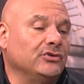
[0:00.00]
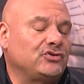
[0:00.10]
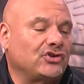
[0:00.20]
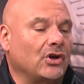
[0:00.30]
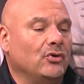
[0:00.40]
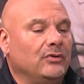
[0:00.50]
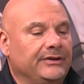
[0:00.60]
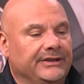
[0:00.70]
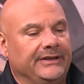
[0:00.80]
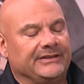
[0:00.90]
So
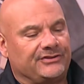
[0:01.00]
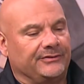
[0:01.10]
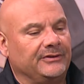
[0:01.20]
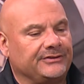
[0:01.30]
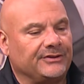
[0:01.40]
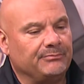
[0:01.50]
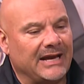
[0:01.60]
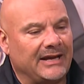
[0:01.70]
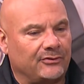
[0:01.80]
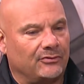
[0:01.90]
it's a
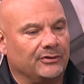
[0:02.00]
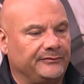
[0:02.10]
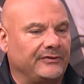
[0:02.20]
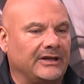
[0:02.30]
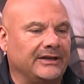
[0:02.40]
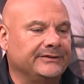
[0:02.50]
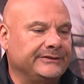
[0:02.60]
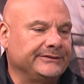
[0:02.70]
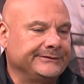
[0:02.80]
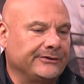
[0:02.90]
matter of
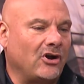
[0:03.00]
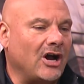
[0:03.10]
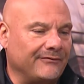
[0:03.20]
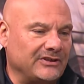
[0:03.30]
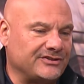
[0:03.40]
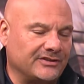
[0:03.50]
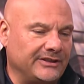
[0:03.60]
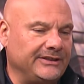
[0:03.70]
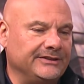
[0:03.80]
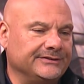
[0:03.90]

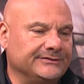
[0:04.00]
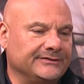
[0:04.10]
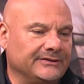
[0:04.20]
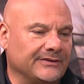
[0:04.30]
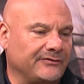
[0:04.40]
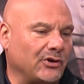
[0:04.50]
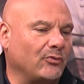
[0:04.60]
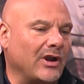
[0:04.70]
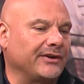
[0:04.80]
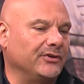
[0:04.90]
obviously, if they're
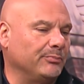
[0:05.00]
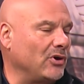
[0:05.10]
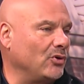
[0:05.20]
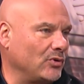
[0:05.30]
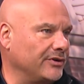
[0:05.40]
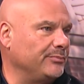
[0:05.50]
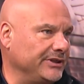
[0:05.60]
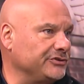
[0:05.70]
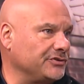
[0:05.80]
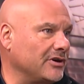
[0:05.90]
running the ball, we're going to be
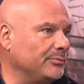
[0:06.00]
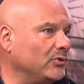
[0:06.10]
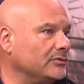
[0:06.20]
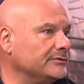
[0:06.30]
in trouble.